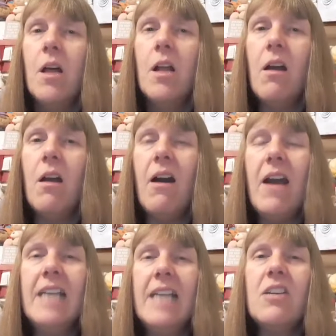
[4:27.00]
Like,
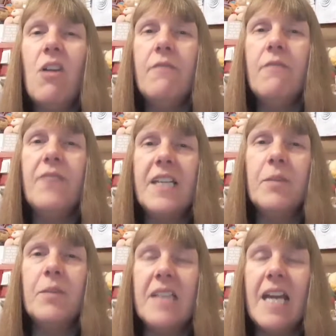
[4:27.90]
I had a guy on
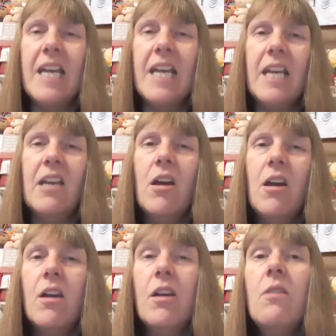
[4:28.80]
Facebook dating
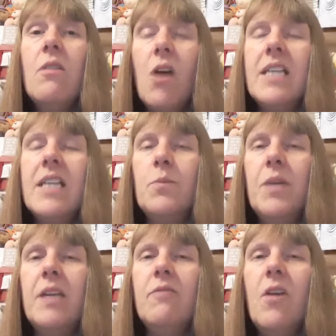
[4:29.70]
who liked
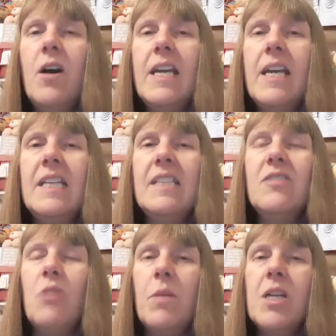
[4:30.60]
me, right?
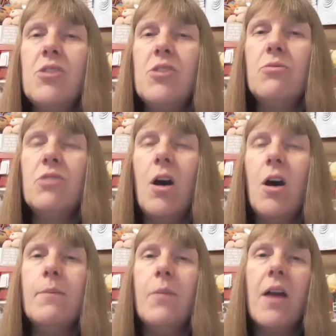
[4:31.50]
He's not my usual
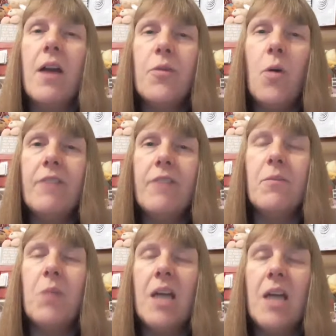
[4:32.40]
type, but I thought I'd
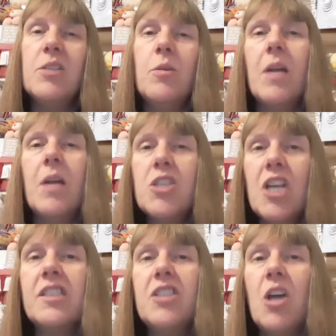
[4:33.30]
reply to him, and I
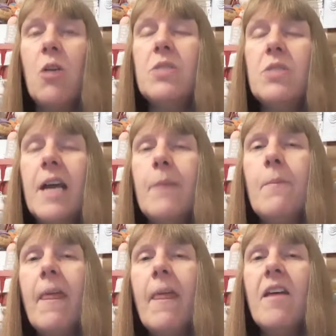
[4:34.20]
just told
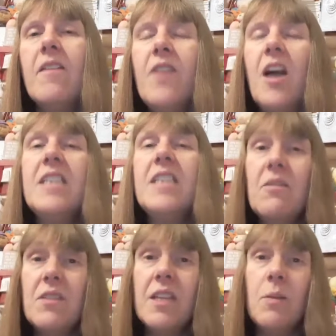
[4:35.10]
him that I
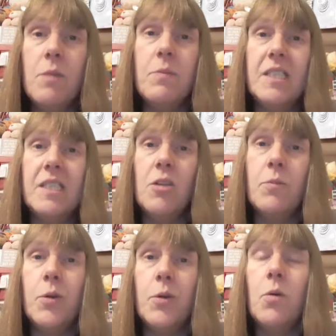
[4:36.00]
don't think we'd be
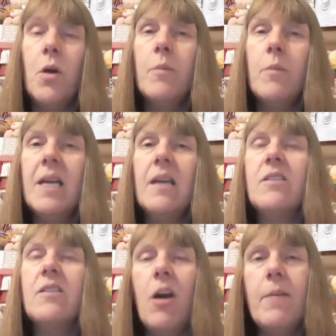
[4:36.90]
suitable
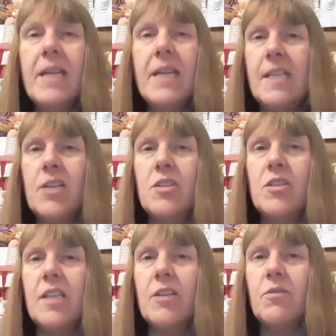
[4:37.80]
because I'm asexual
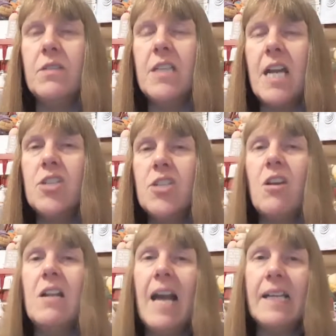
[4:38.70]
in sexual
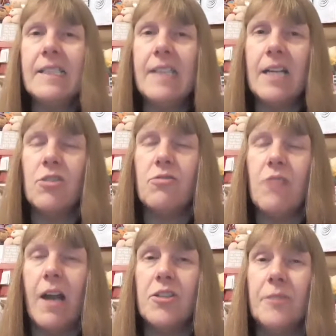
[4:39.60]
orientation. I lack sexual
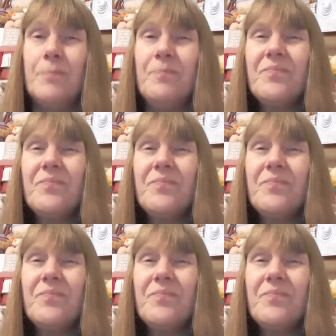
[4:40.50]
attraction.